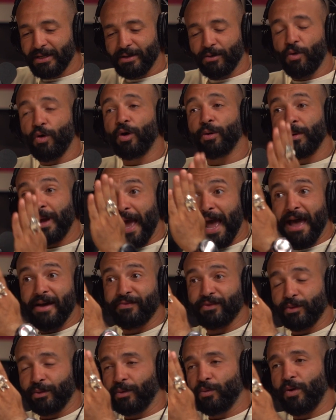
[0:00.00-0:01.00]
or
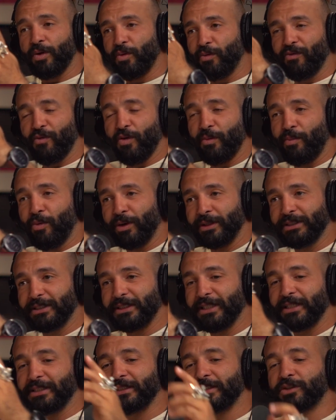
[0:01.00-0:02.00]
after at
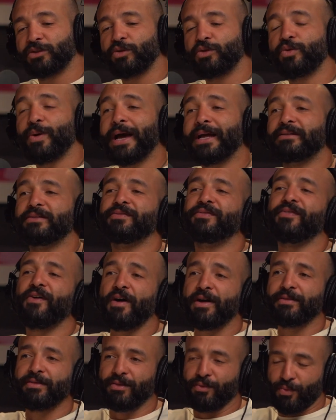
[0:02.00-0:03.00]
104.6. So you had to
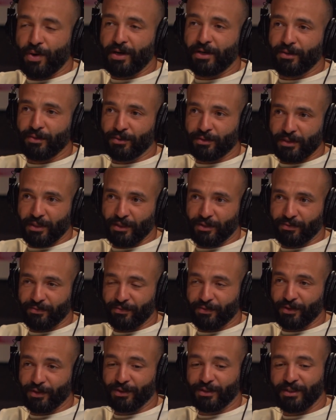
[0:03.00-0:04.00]
find the radio station
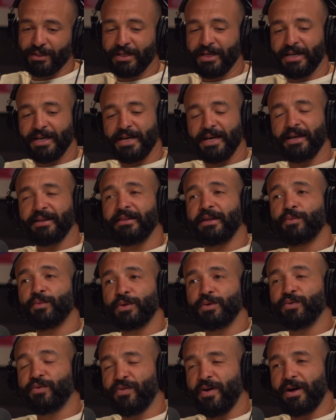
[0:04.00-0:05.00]
first, and then
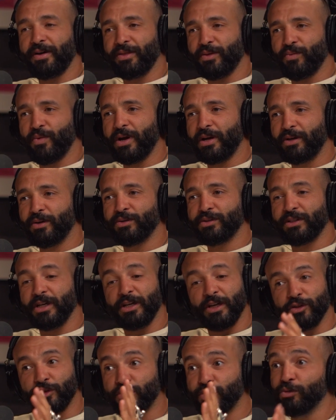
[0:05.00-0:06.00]
when you find the radio
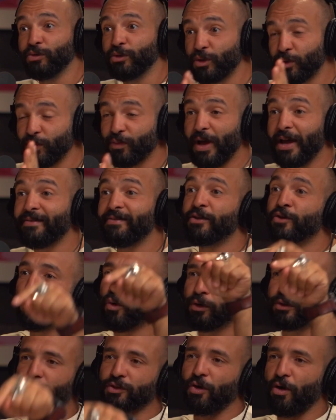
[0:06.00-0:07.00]
station, as soon as and
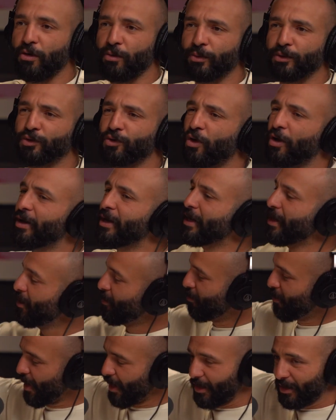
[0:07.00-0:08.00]
your song was on,
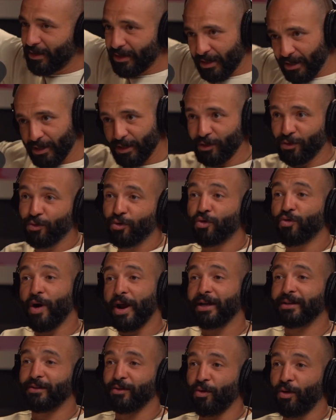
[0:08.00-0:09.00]
man, you
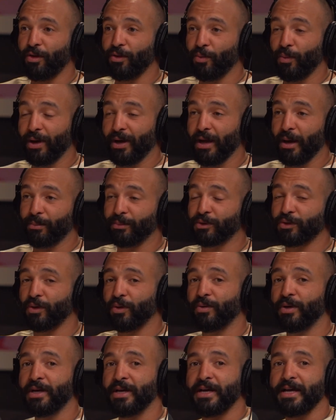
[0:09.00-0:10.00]
cranked it all the way up.
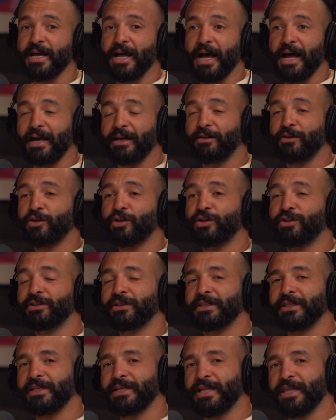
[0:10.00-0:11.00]
So I
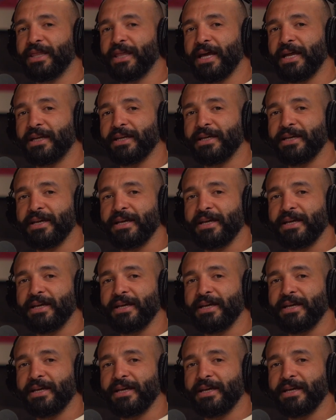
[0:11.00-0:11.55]
learned that